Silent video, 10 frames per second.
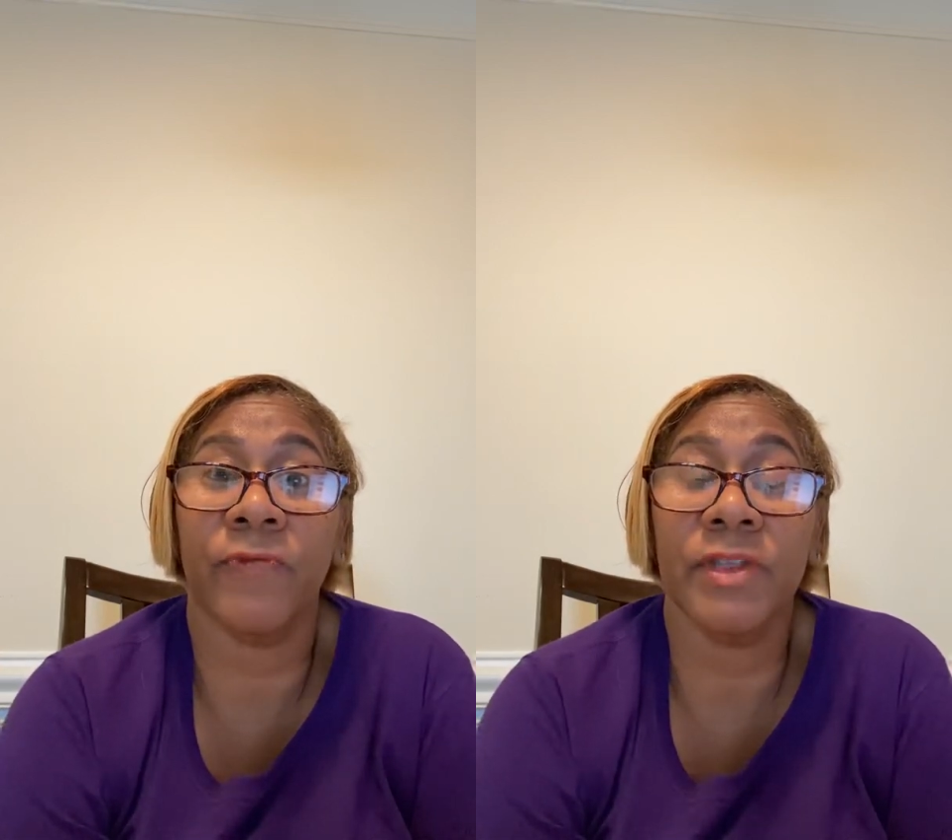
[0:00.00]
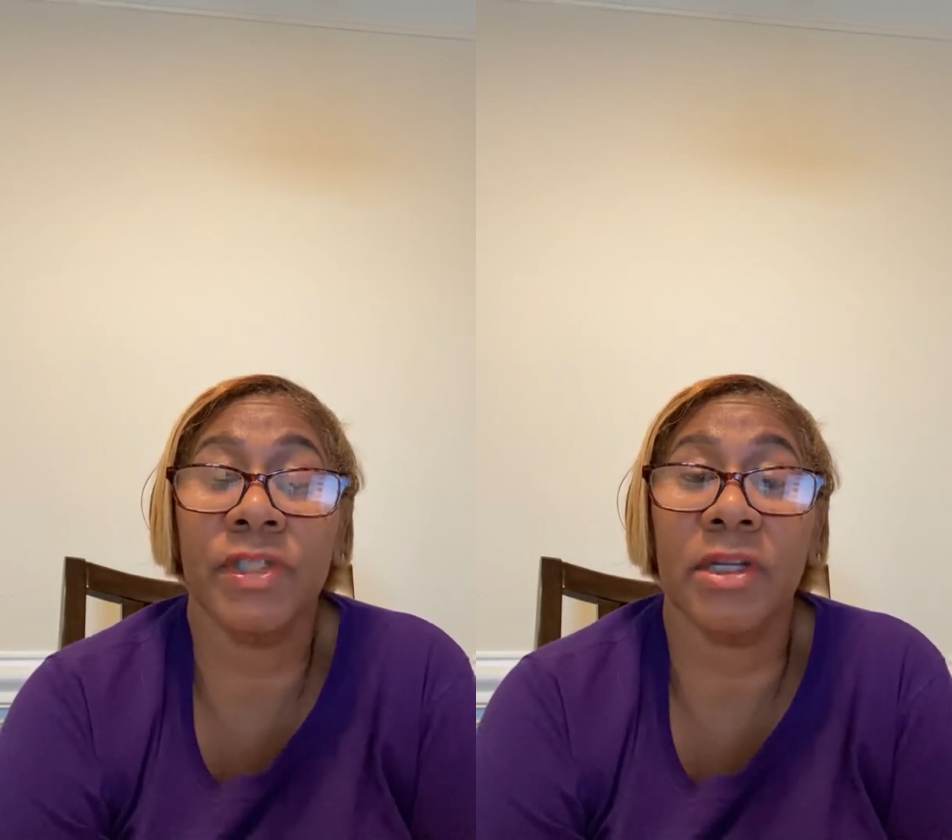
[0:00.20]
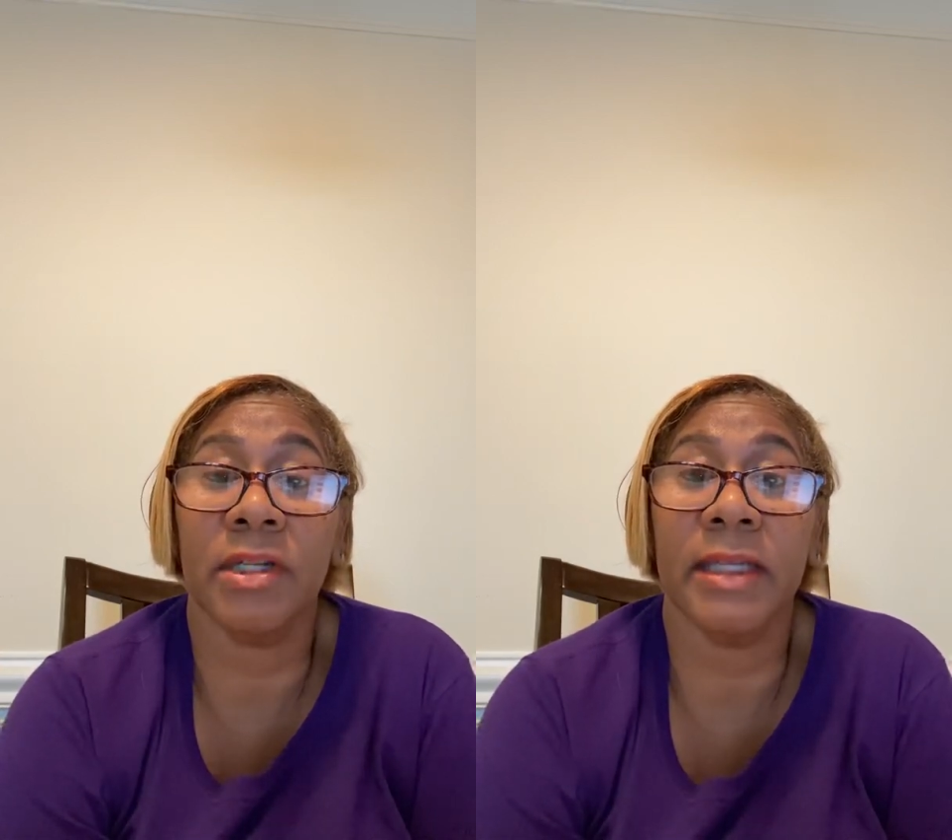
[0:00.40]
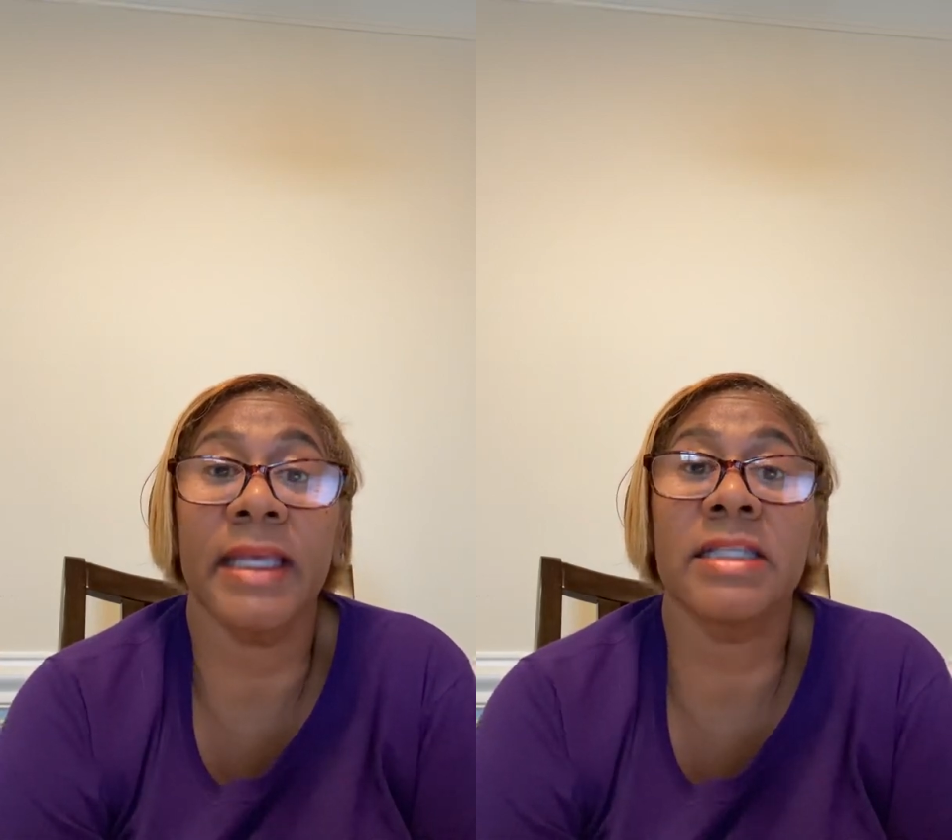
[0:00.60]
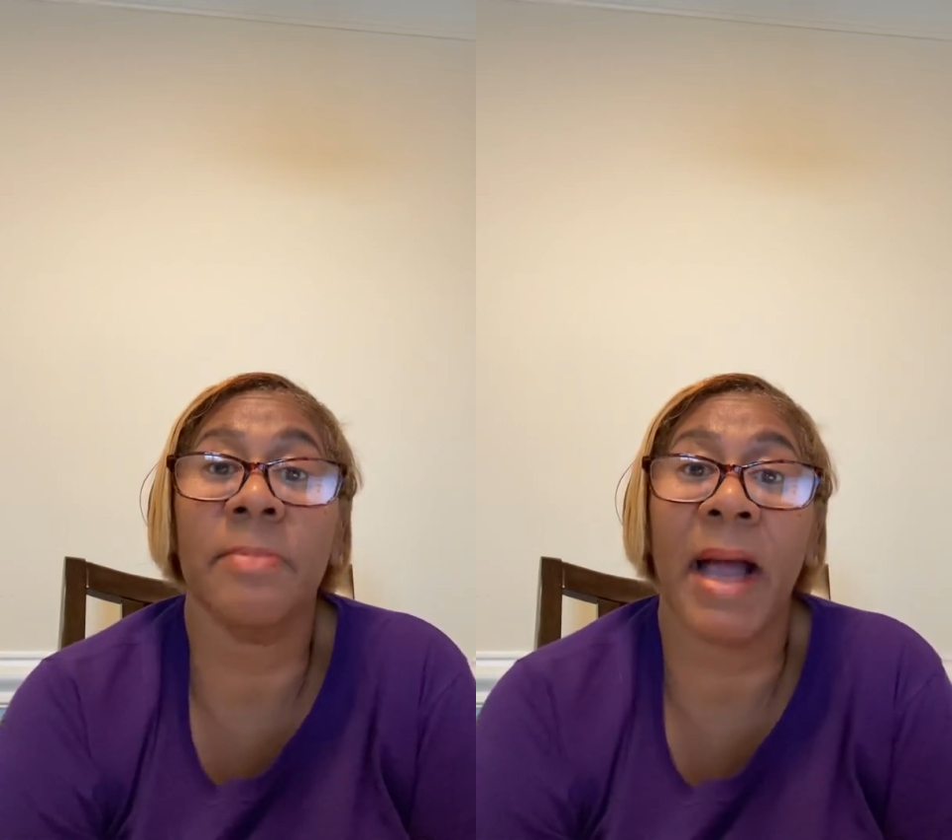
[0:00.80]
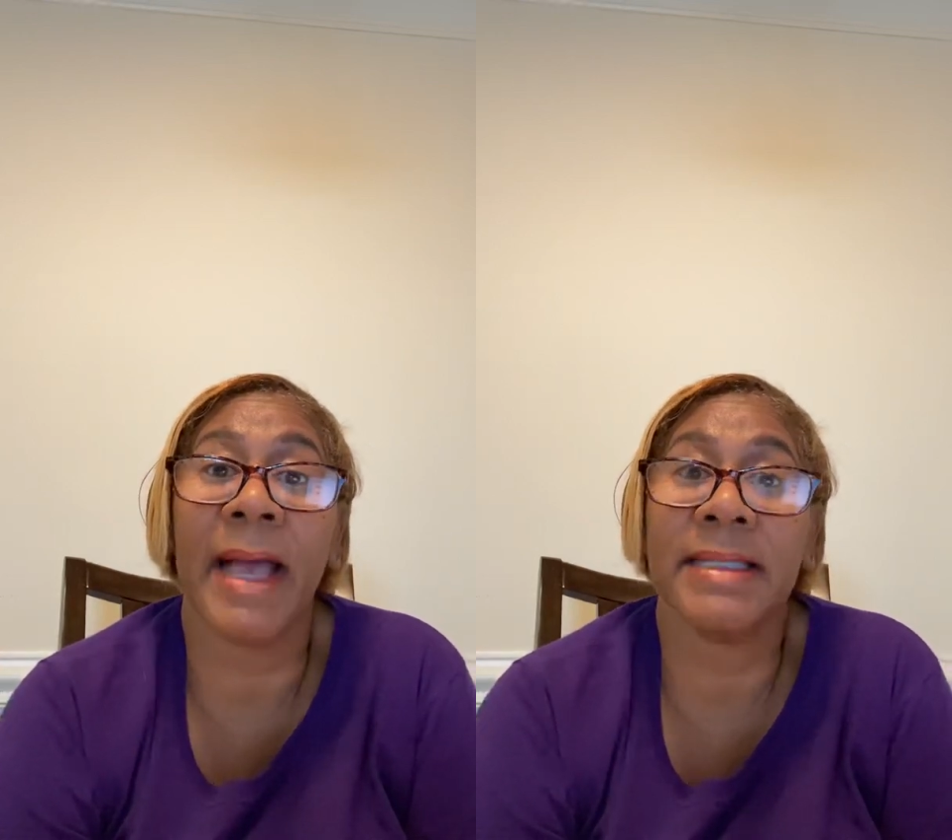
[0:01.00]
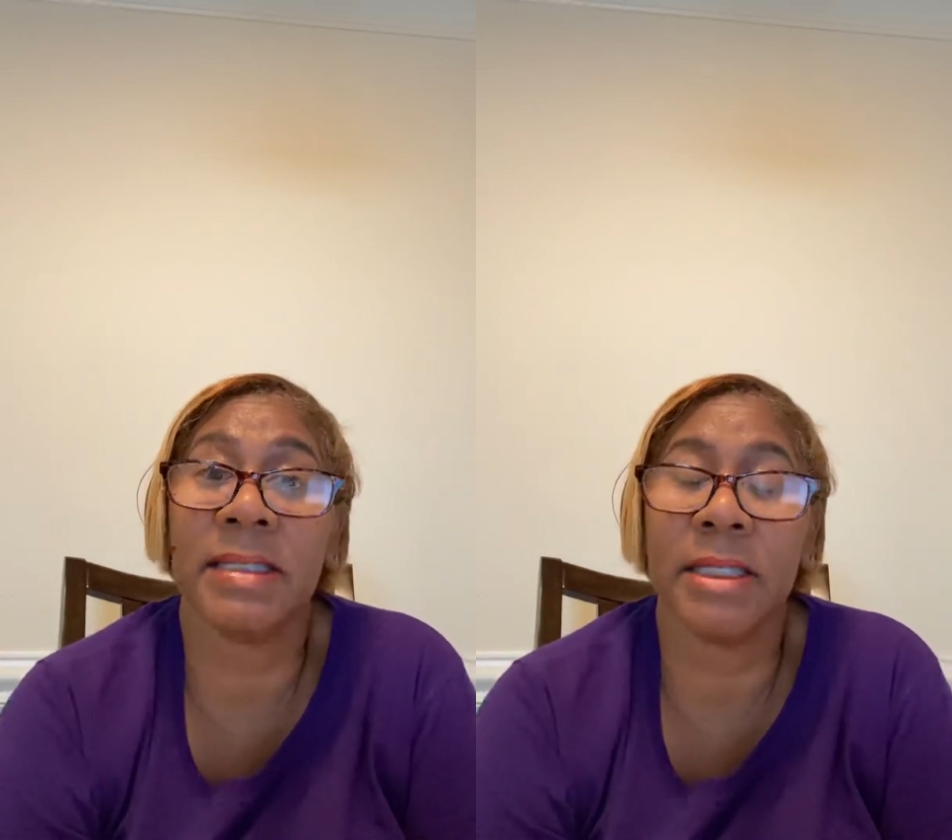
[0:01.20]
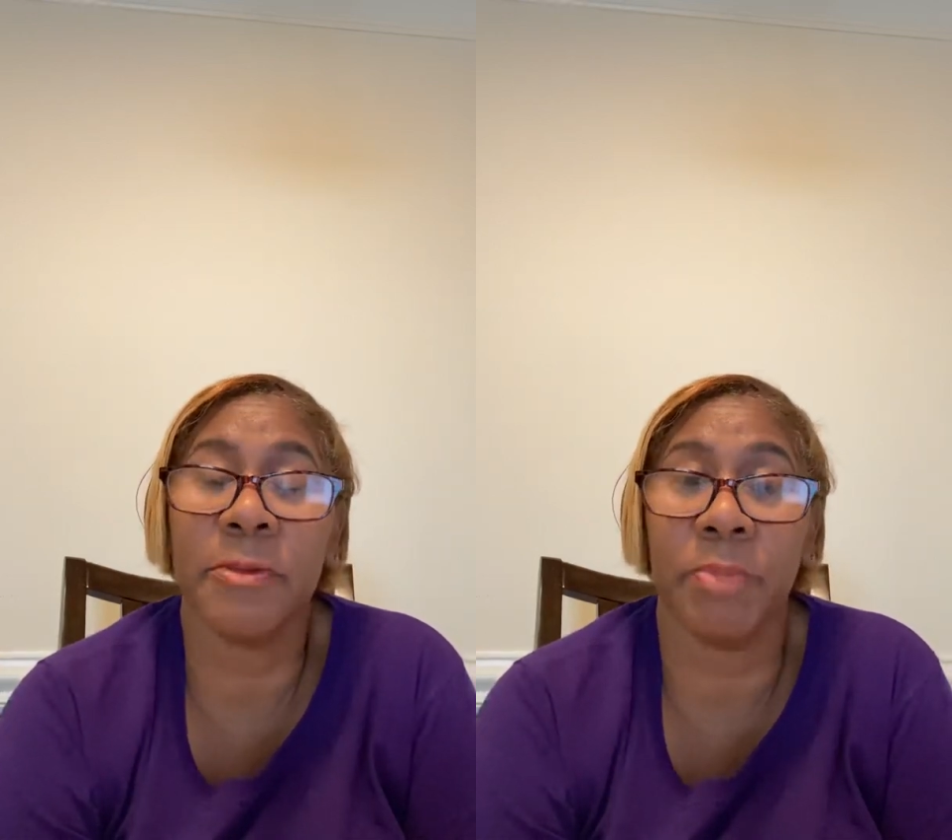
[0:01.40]
physically is by
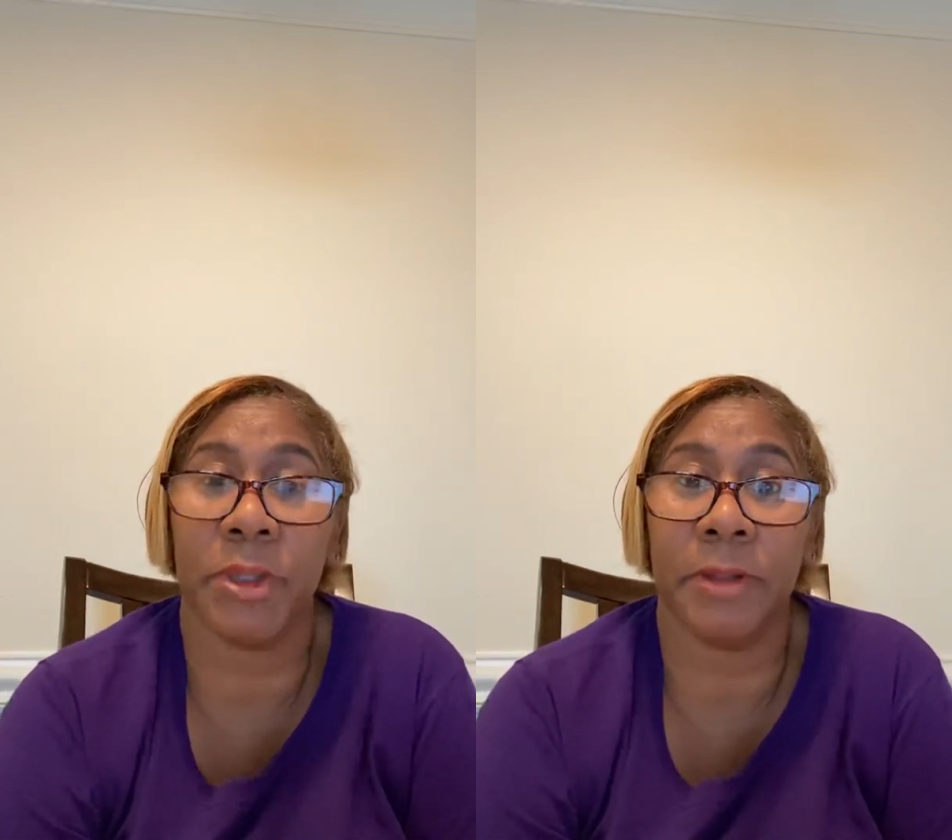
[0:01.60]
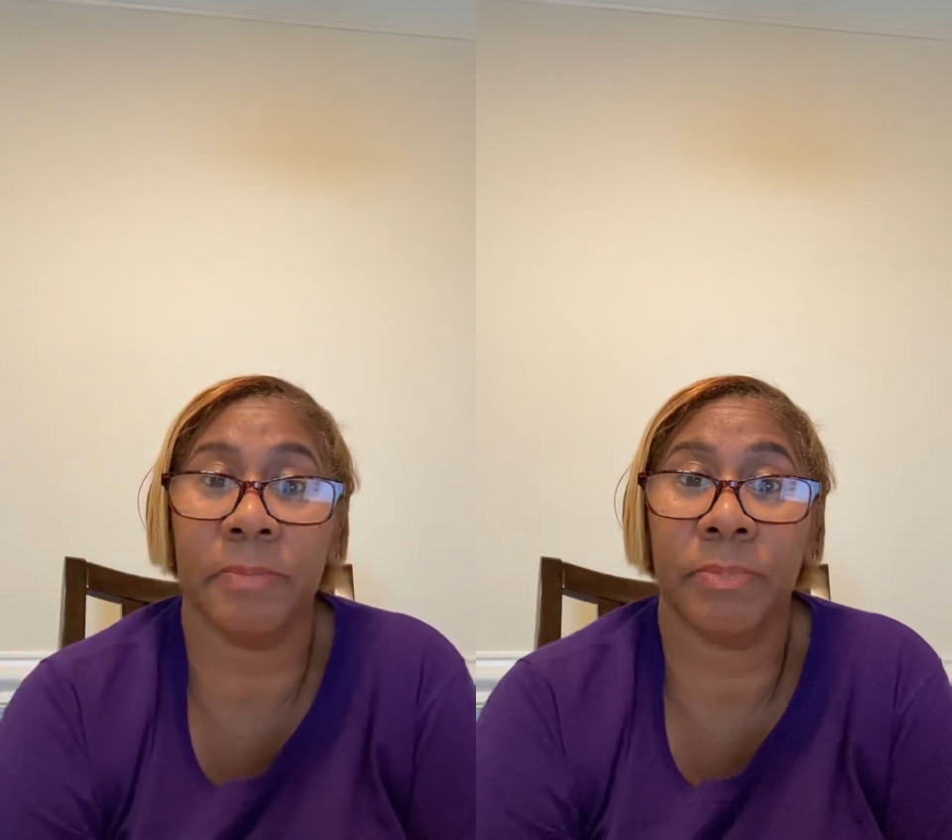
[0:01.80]
sleeping.